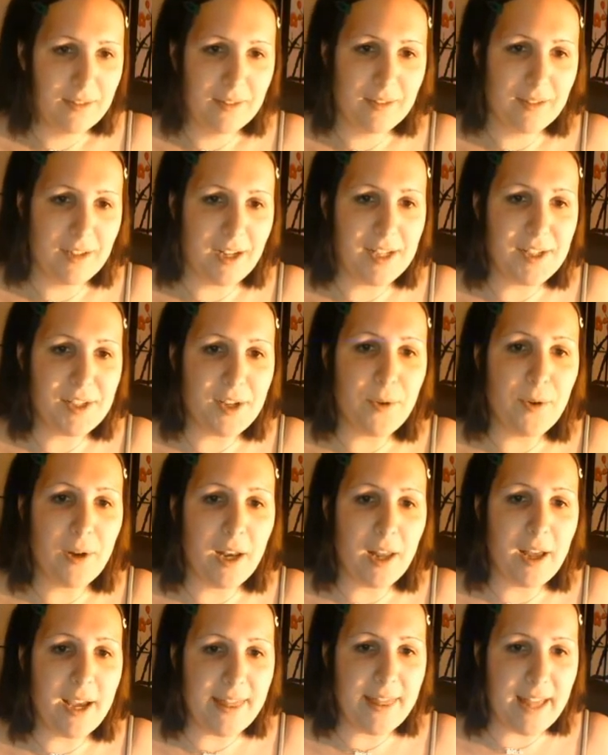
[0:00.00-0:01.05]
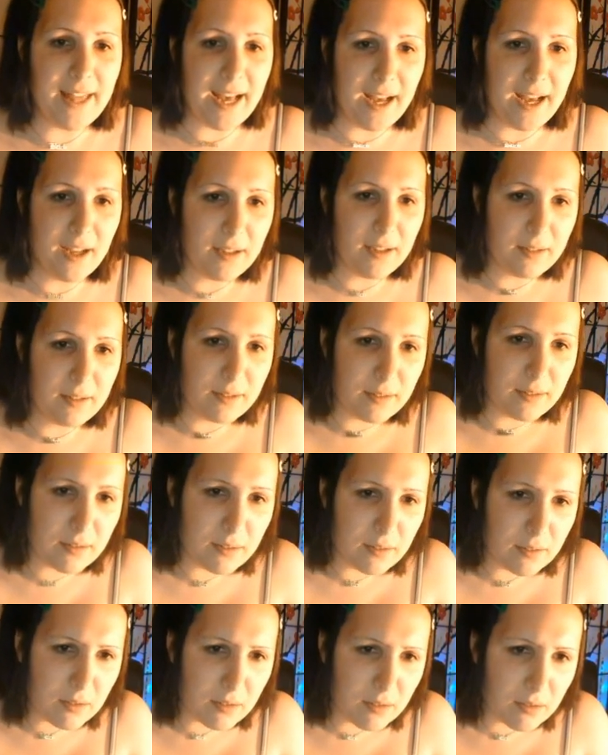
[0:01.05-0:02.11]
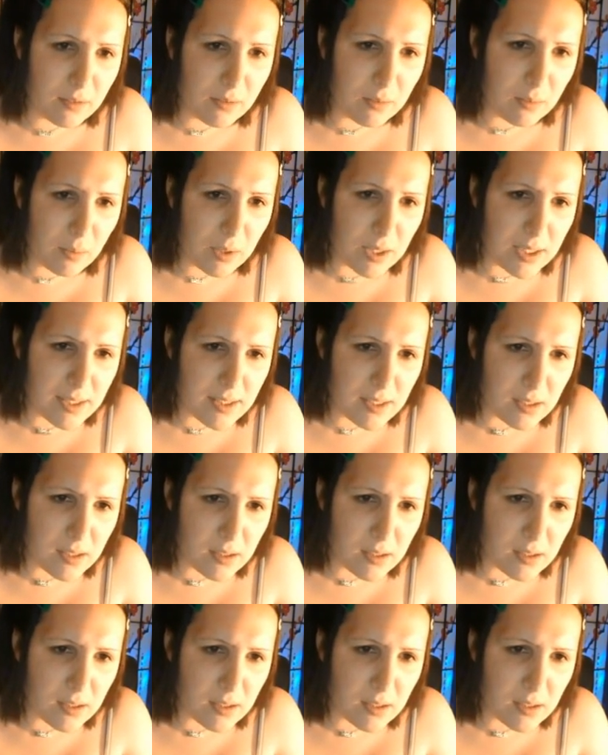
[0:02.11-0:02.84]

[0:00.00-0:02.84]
I don't like that. Why is it?